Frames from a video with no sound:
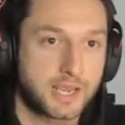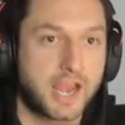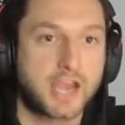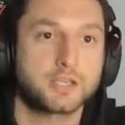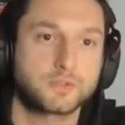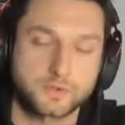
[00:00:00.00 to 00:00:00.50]

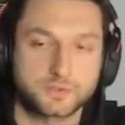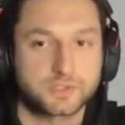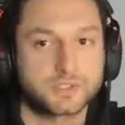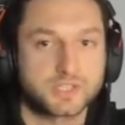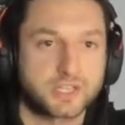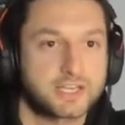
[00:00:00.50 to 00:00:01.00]
and he turns
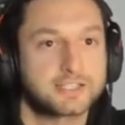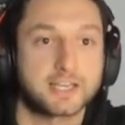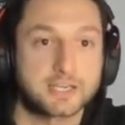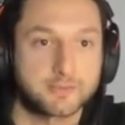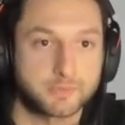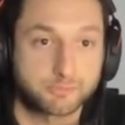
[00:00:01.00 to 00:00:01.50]
into that
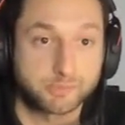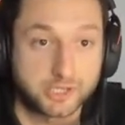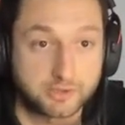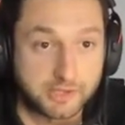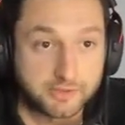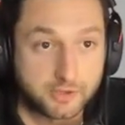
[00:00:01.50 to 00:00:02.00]
dynamic player
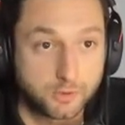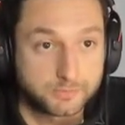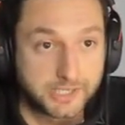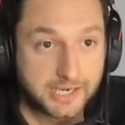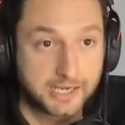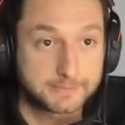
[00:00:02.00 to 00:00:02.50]
that they hope
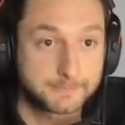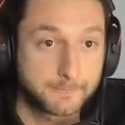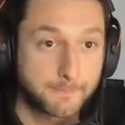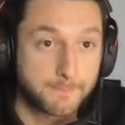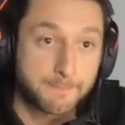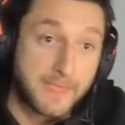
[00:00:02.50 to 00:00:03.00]
they got,
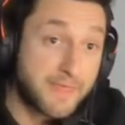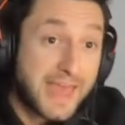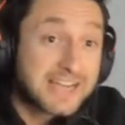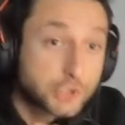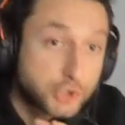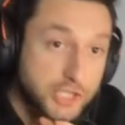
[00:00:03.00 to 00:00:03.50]
and that's the